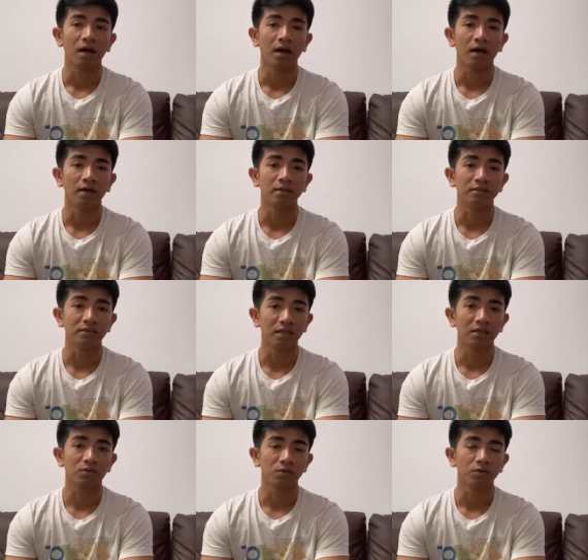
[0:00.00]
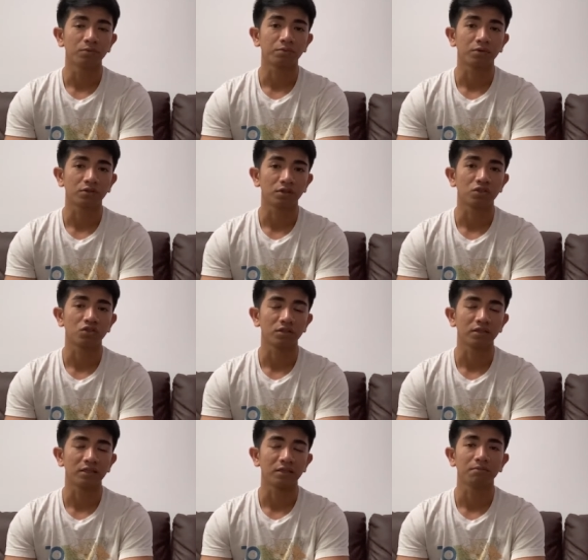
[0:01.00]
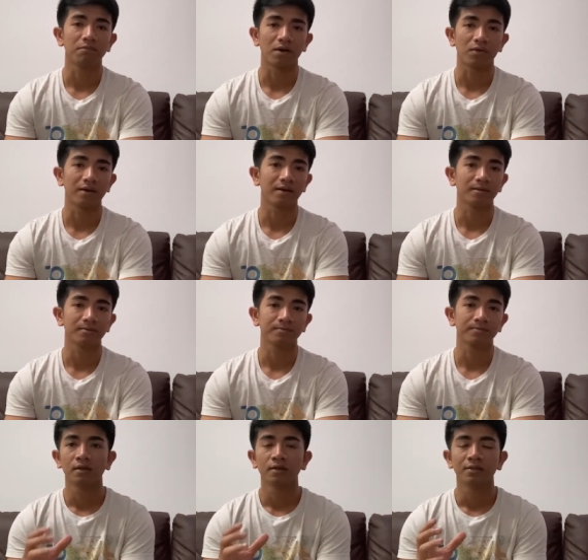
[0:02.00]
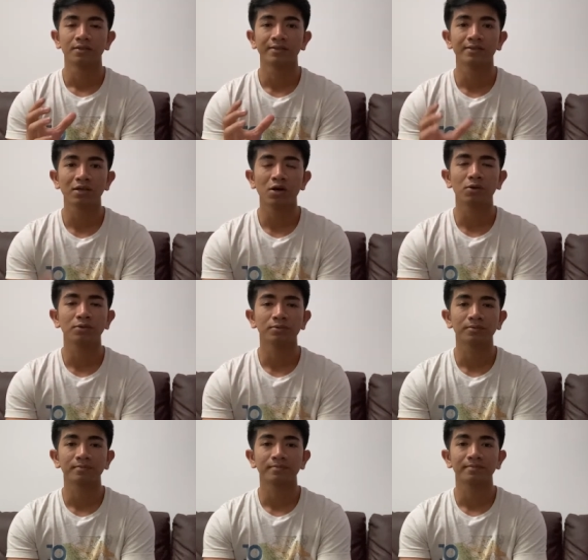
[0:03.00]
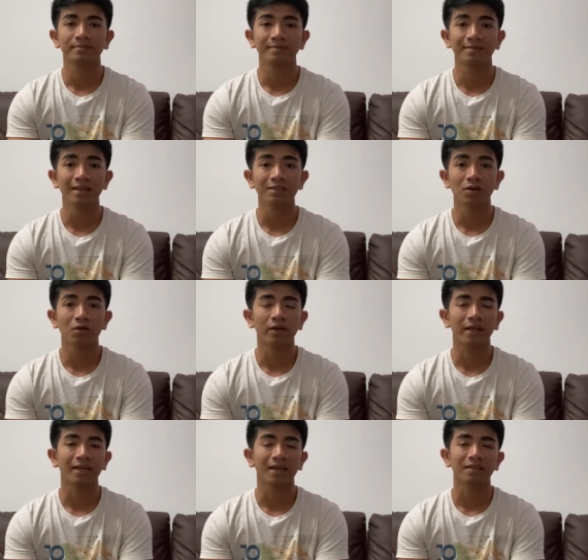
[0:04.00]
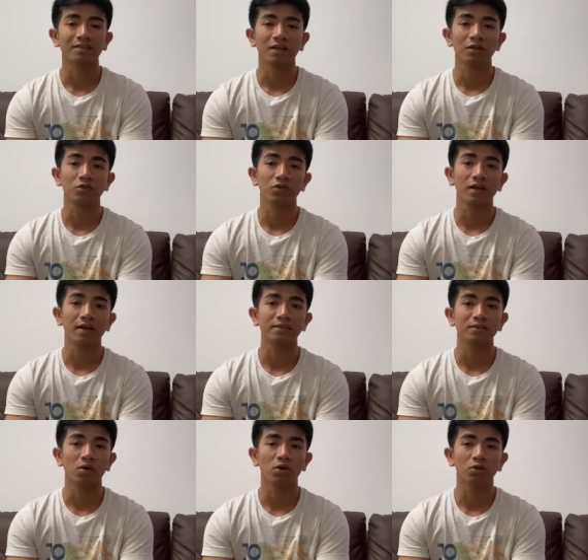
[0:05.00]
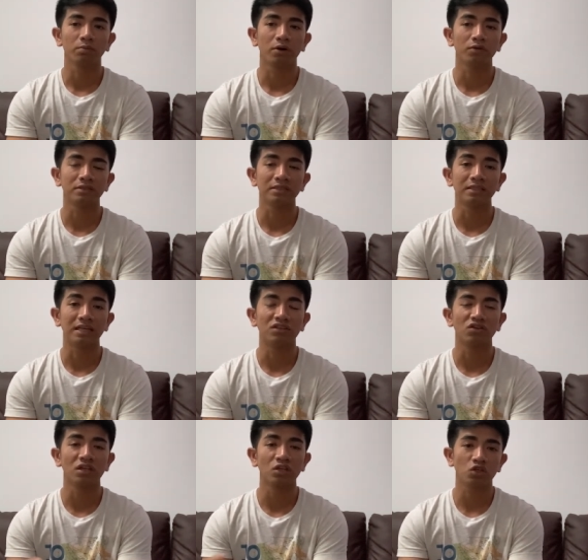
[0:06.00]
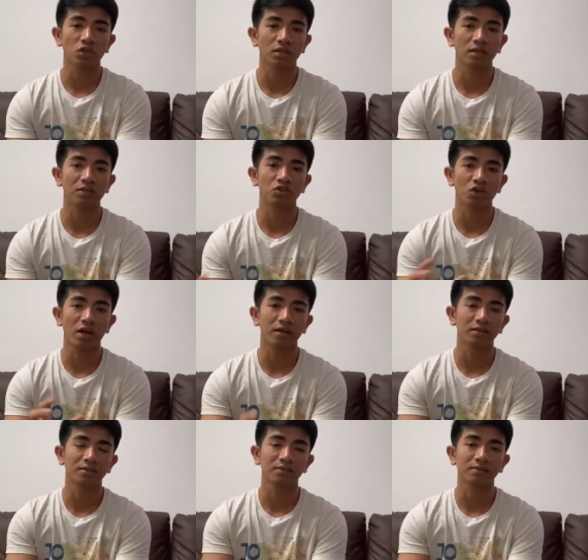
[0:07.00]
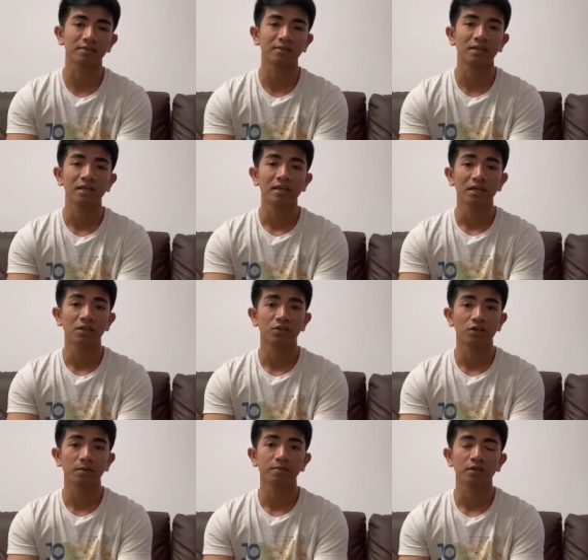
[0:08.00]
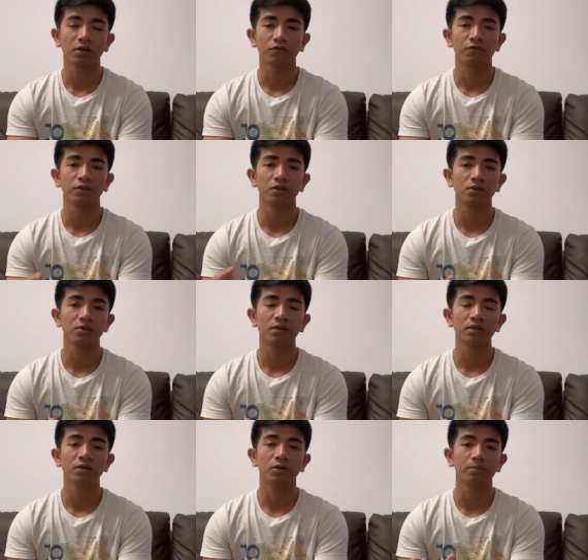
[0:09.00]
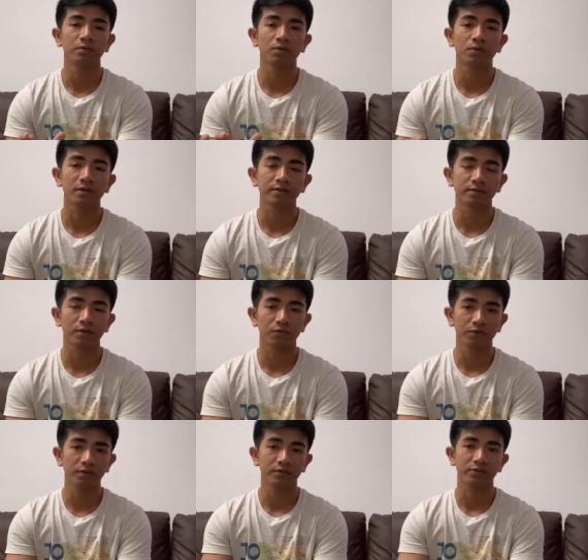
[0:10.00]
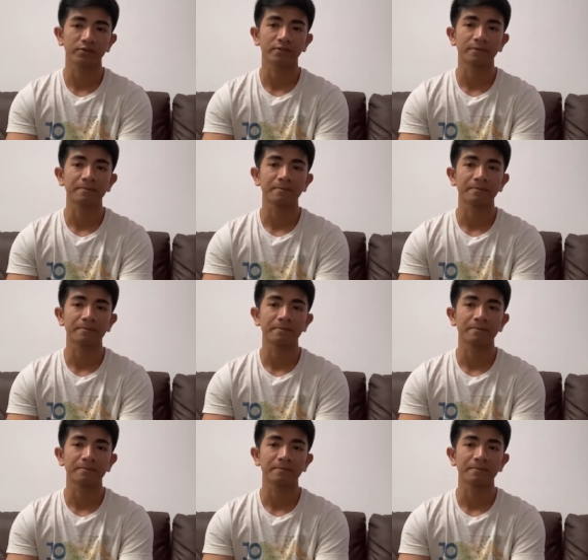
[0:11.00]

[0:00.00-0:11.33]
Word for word: uh, they could potentially marry. So that's all I can tell you guys all about the Indonesian and China's in terms of funeral or burial services.